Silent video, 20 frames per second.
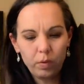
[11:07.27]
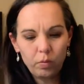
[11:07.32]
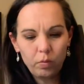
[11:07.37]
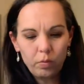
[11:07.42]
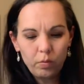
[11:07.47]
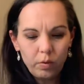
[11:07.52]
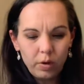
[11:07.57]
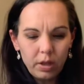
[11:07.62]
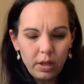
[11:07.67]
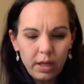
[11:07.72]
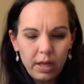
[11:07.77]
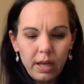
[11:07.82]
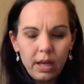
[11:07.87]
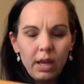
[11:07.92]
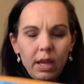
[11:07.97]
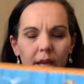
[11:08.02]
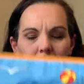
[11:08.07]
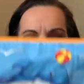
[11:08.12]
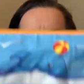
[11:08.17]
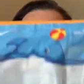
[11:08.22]
really
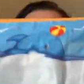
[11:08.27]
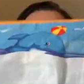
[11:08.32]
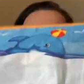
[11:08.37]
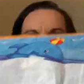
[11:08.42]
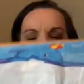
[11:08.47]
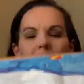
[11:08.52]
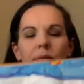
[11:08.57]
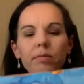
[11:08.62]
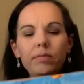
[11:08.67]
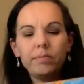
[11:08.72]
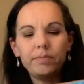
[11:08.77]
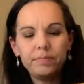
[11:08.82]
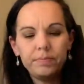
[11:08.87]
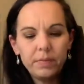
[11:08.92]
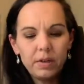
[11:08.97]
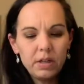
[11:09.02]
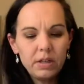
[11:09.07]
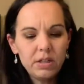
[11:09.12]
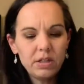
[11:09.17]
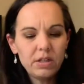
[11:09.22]
easy,
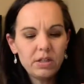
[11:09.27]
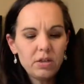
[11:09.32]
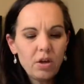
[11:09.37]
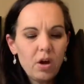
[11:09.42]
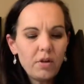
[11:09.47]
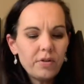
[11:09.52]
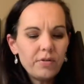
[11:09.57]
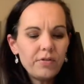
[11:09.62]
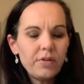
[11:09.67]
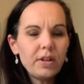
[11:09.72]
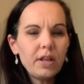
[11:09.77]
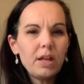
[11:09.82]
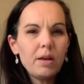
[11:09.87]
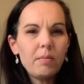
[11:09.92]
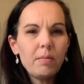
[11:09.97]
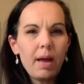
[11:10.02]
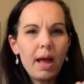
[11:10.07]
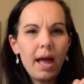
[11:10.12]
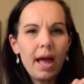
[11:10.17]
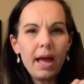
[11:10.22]
soft feeling
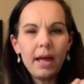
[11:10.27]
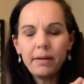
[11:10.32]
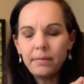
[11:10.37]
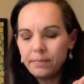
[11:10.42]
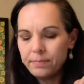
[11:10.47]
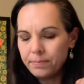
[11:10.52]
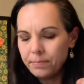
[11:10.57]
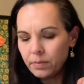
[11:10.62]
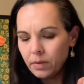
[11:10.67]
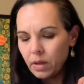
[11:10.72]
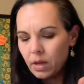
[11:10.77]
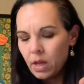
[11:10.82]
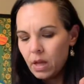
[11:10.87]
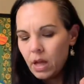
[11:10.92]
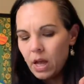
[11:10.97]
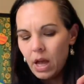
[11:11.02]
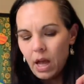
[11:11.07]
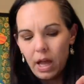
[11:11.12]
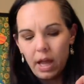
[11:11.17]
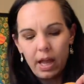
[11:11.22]
mat.
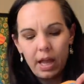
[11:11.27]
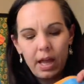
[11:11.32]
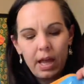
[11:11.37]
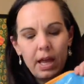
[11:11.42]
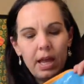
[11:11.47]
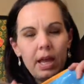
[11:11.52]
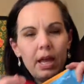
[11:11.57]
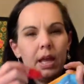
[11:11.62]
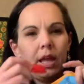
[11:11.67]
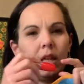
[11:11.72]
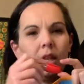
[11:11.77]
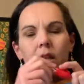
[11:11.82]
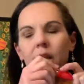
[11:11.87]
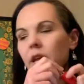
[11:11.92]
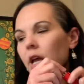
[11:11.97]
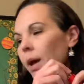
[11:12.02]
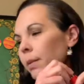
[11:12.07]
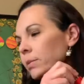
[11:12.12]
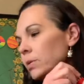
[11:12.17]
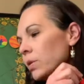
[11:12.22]
And it
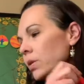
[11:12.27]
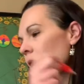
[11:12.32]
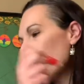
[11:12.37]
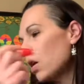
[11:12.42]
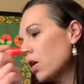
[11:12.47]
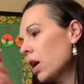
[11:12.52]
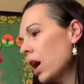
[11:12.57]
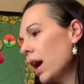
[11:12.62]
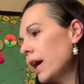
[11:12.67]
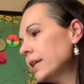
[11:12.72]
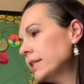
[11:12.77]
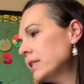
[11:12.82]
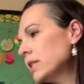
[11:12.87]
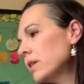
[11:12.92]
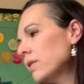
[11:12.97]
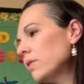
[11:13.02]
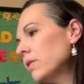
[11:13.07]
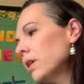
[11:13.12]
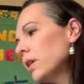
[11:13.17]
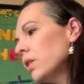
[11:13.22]
comes with all kinds
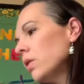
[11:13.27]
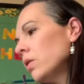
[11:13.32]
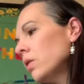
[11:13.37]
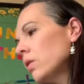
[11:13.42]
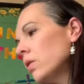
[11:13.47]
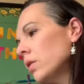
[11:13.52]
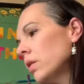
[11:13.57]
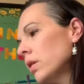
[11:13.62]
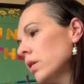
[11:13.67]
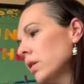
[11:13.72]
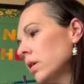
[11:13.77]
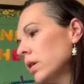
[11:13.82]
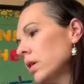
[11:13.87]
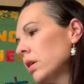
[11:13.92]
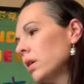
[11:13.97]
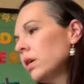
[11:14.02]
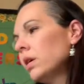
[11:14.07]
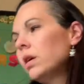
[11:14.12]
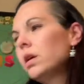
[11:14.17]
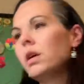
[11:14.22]
of little
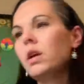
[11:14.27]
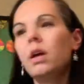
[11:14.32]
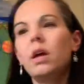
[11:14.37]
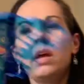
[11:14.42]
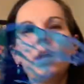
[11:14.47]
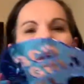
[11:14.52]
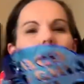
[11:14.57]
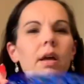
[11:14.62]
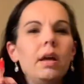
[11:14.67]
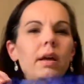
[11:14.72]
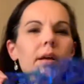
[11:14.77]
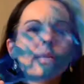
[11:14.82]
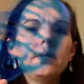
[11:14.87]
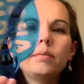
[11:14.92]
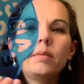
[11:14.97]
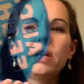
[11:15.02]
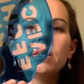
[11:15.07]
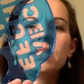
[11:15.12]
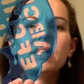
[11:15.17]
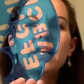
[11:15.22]

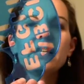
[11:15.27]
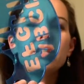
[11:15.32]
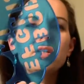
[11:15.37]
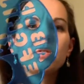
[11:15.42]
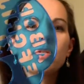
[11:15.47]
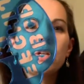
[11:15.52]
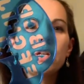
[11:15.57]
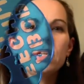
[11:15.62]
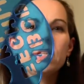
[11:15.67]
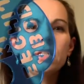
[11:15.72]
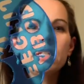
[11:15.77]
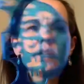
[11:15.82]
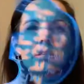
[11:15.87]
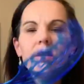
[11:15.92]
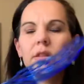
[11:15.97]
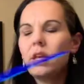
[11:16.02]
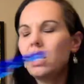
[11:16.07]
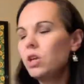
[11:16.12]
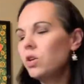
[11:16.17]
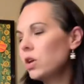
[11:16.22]
accessories
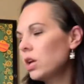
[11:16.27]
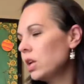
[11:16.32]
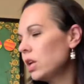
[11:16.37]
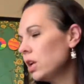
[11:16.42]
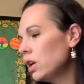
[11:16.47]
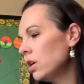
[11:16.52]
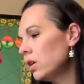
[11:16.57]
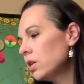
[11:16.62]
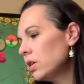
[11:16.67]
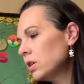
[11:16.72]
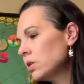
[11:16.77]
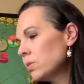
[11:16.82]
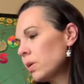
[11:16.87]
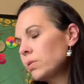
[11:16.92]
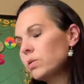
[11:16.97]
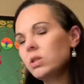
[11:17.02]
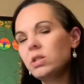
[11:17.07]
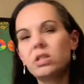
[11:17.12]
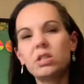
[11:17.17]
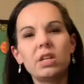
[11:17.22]
that you can use. And
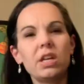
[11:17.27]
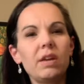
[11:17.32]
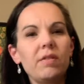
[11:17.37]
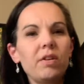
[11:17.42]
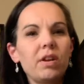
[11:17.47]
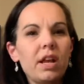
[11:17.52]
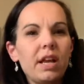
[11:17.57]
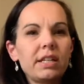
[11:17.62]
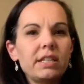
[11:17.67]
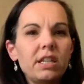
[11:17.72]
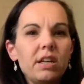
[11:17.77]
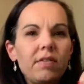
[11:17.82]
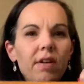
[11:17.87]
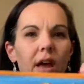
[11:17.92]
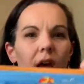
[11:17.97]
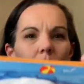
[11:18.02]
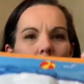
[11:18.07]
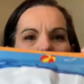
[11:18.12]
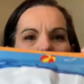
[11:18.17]
just to give you an idea of how it